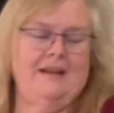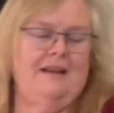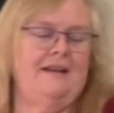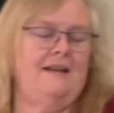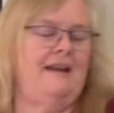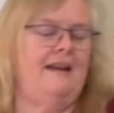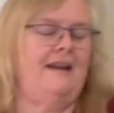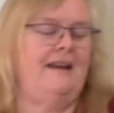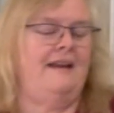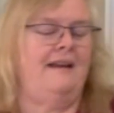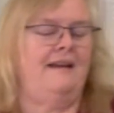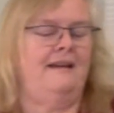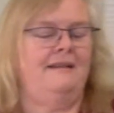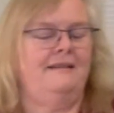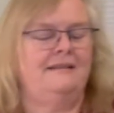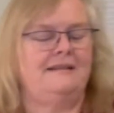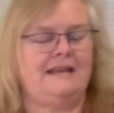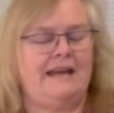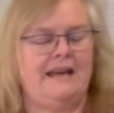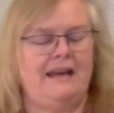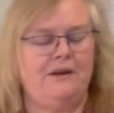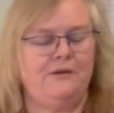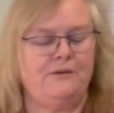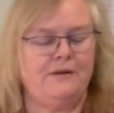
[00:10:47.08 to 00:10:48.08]
and
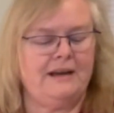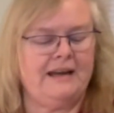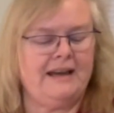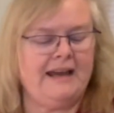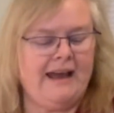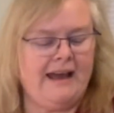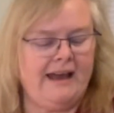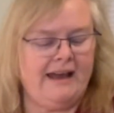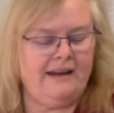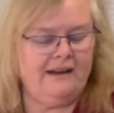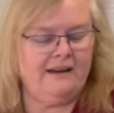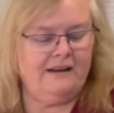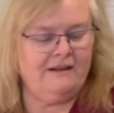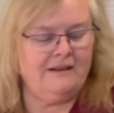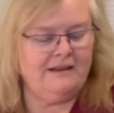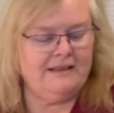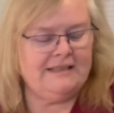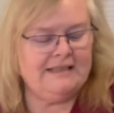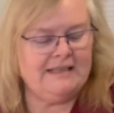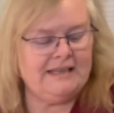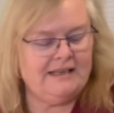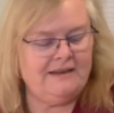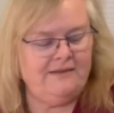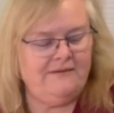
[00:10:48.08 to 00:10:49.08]
Ingrid had it on
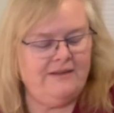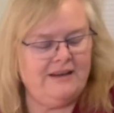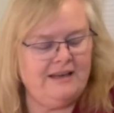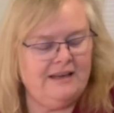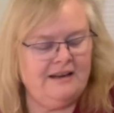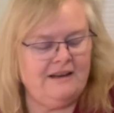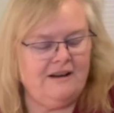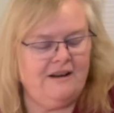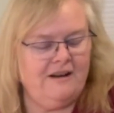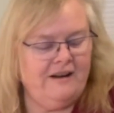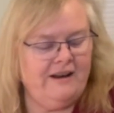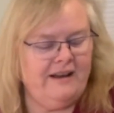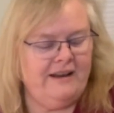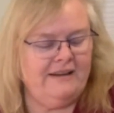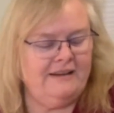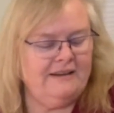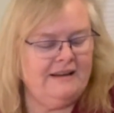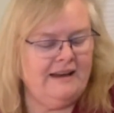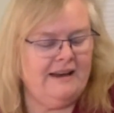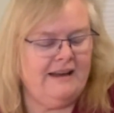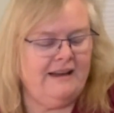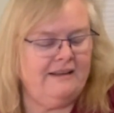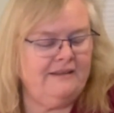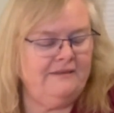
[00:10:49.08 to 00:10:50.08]
TV,
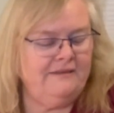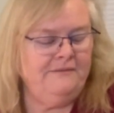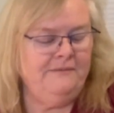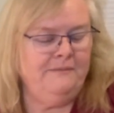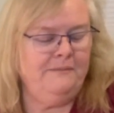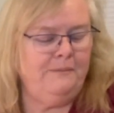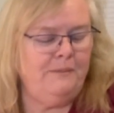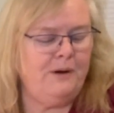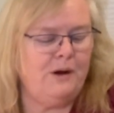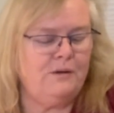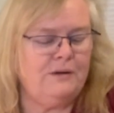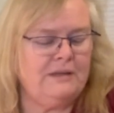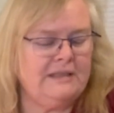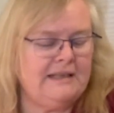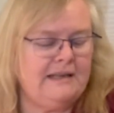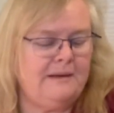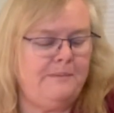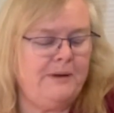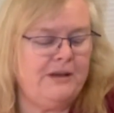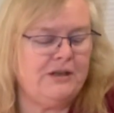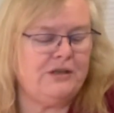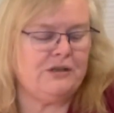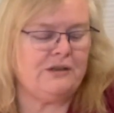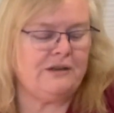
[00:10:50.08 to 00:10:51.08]
posted a
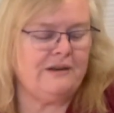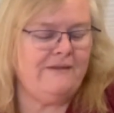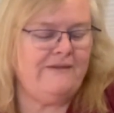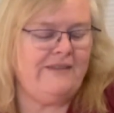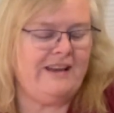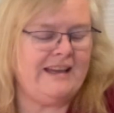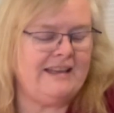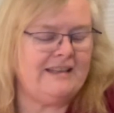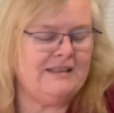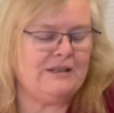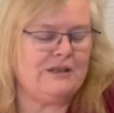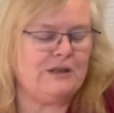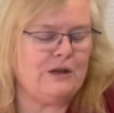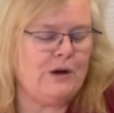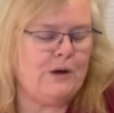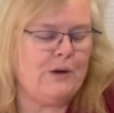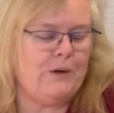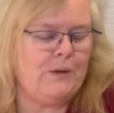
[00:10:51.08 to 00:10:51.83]
picture of it, so